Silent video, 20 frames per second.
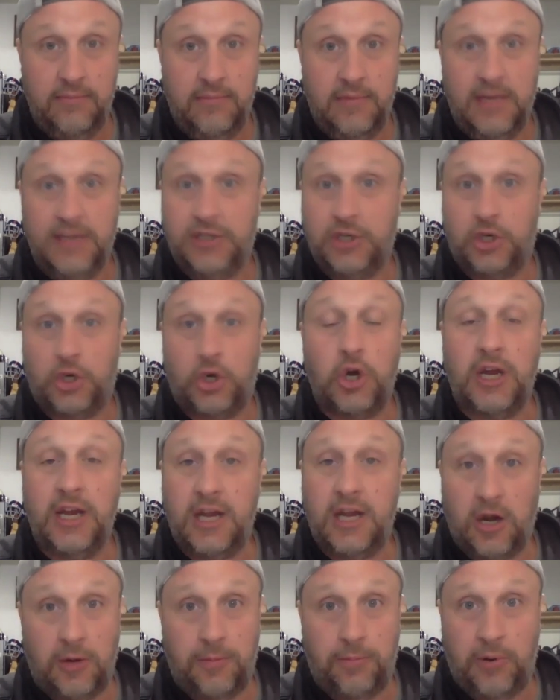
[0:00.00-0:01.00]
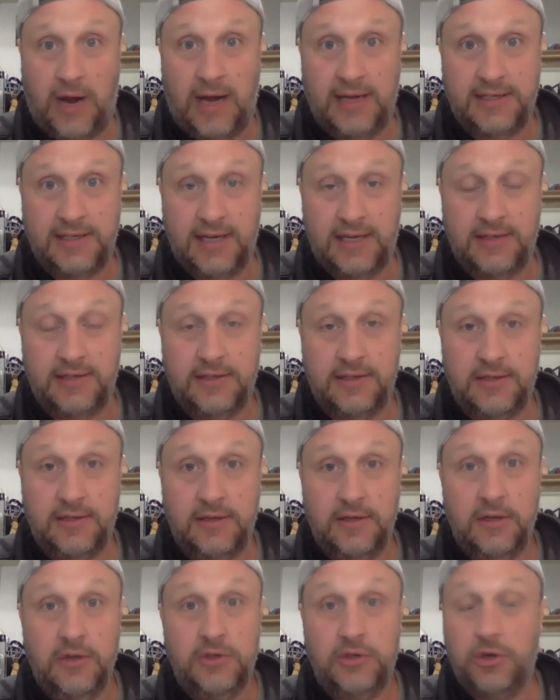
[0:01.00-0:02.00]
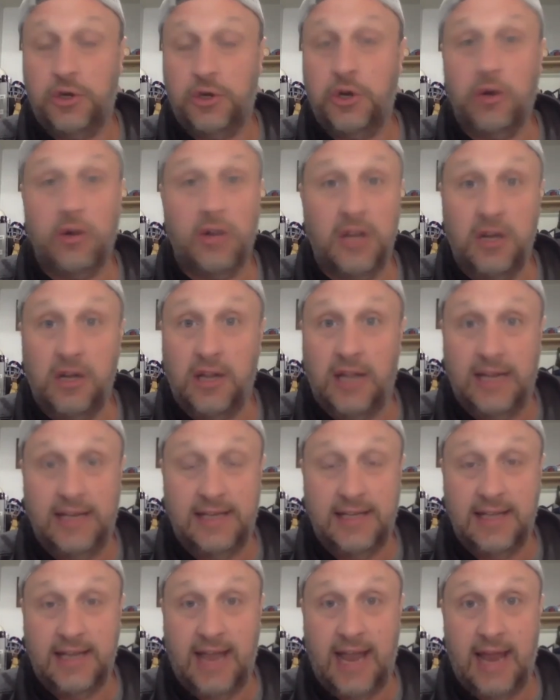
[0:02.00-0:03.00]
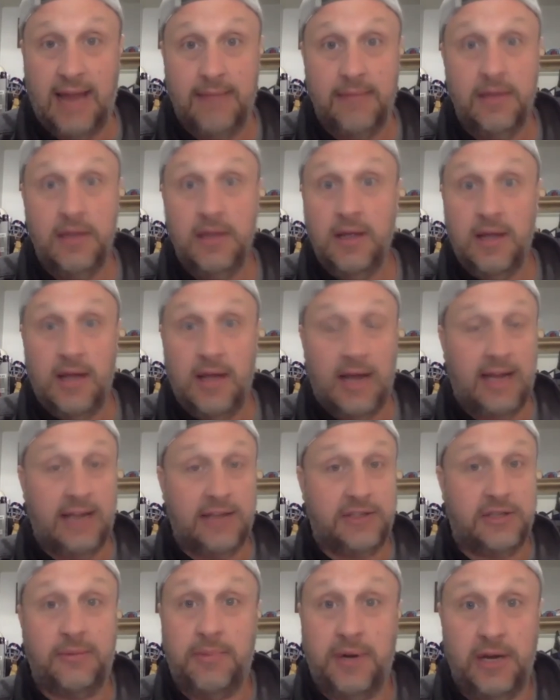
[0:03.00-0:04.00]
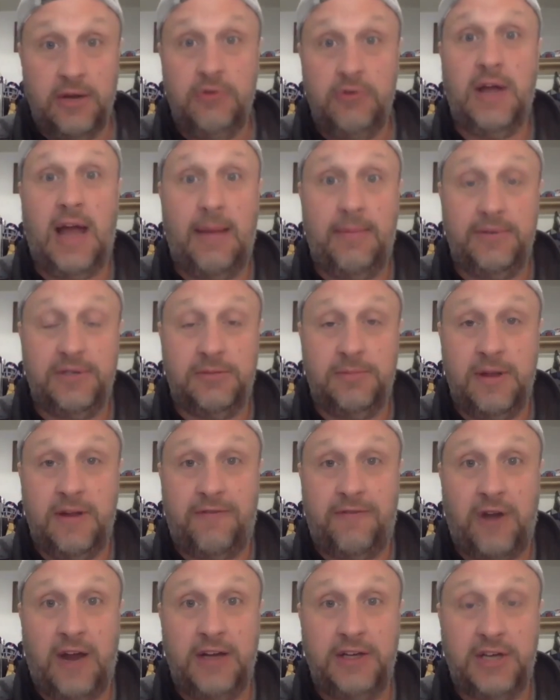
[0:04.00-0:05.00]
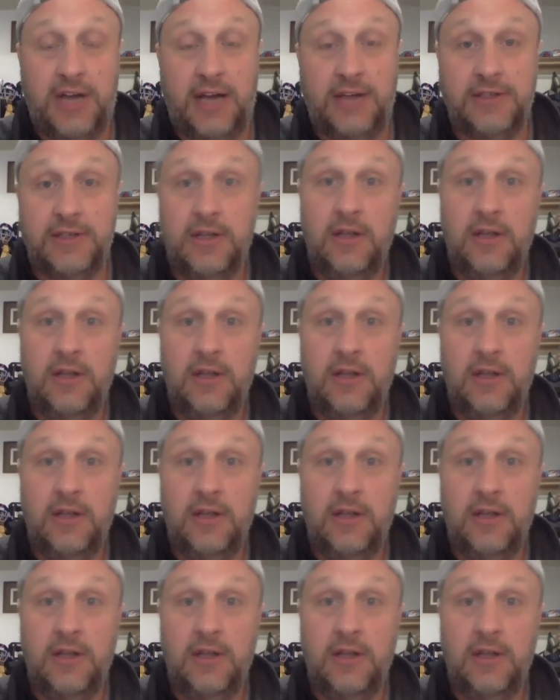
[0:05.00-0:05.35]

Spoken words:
It's a cookie cutter process. So you're a little late to the game against somebody who happens to be a franchise.